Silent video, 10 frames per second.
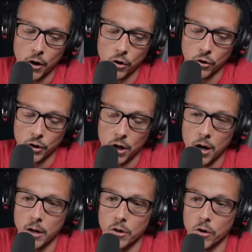early on
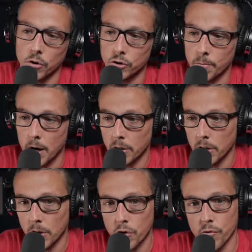in your
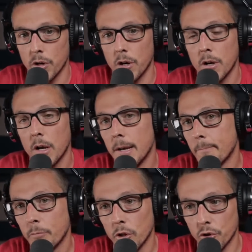ultramarathon career,
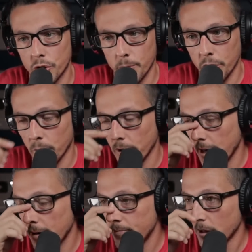you should be doing that.
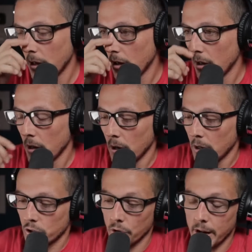
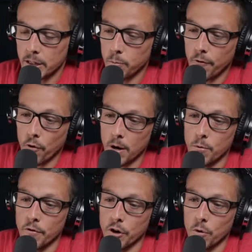So next, before I
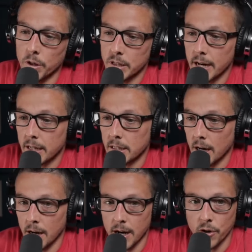move into what's next,
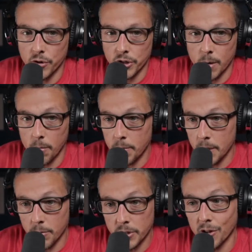I know there's a couple
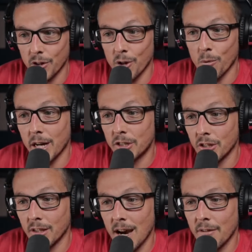people still here watching
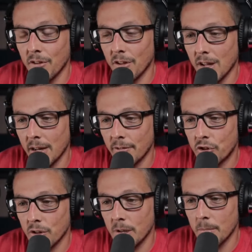live in the live
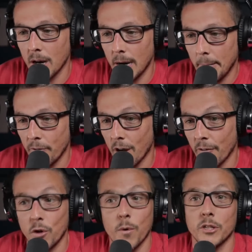stream. If you have any
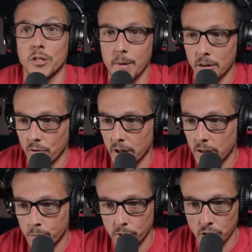questions about the race,
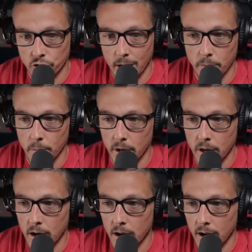please drop them in
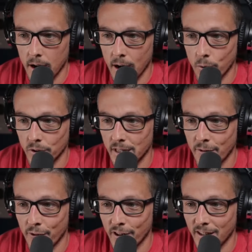there, and I will
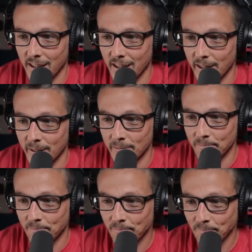definitely,
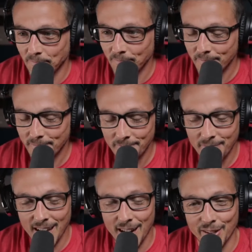
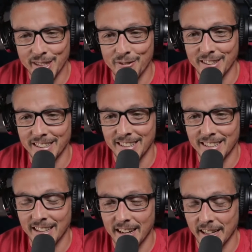I'll definitely
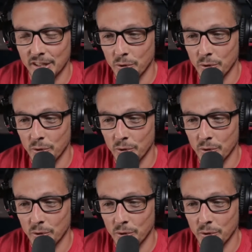get to